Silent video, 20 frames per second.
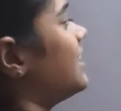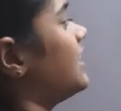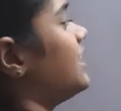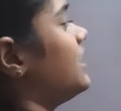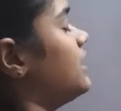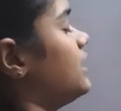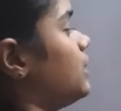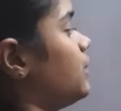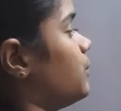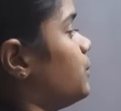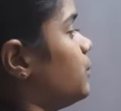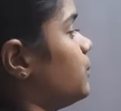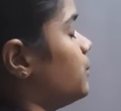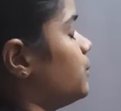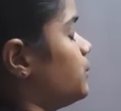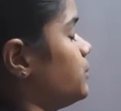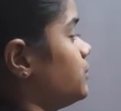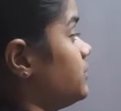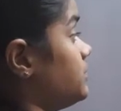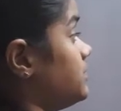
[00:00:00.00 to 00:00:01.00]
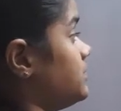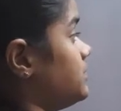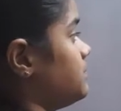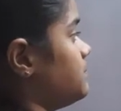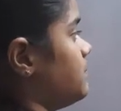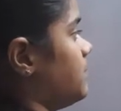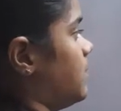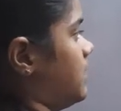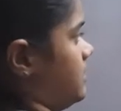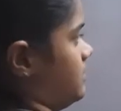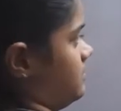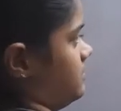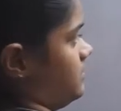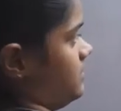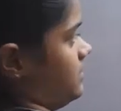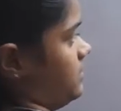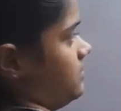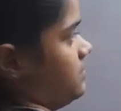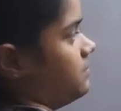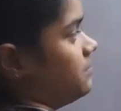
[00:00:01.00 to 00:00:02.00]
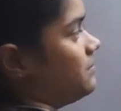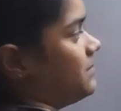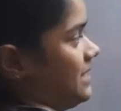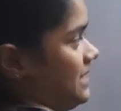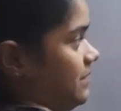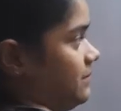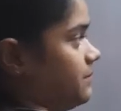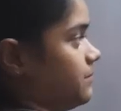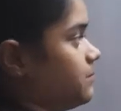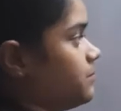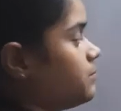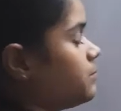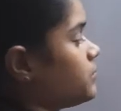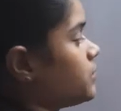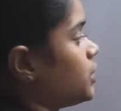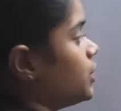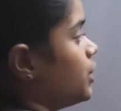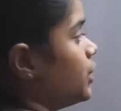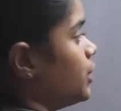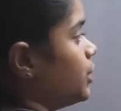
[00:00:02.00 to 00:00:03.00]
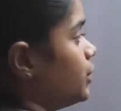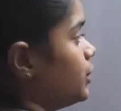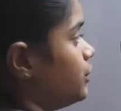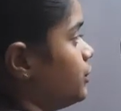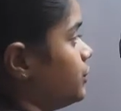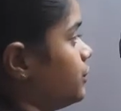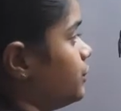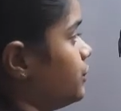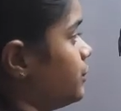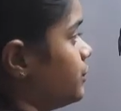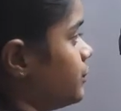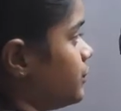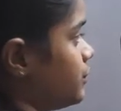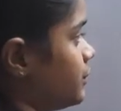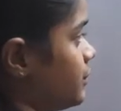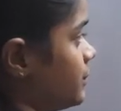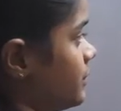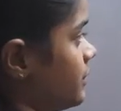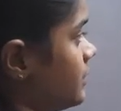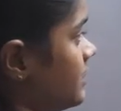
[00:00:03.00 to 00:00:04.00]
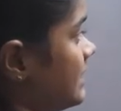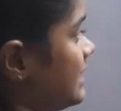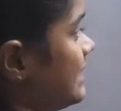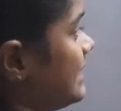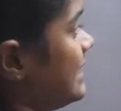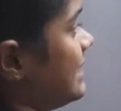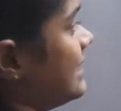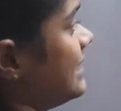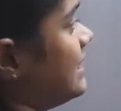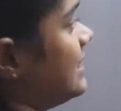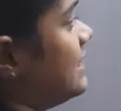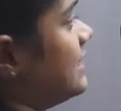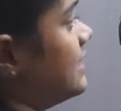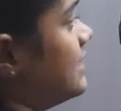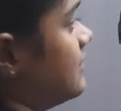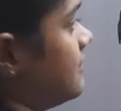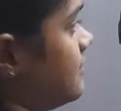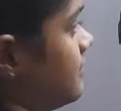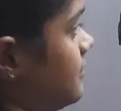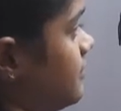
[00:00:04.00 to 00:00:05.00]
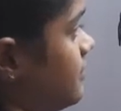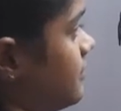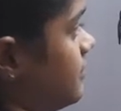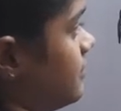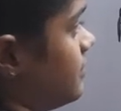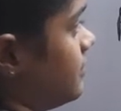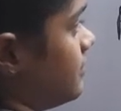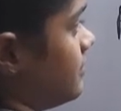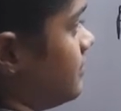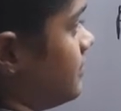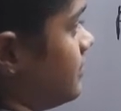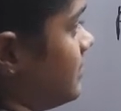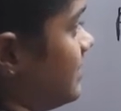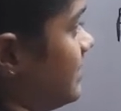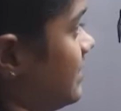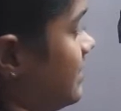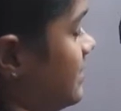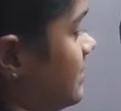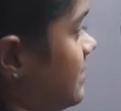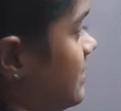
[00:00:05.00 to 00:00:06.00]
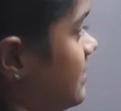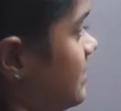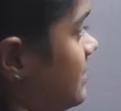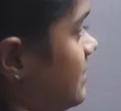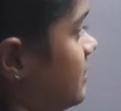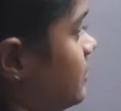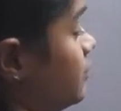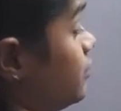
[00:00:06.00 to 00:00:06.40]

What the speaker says: Now what does partir mean? To live. To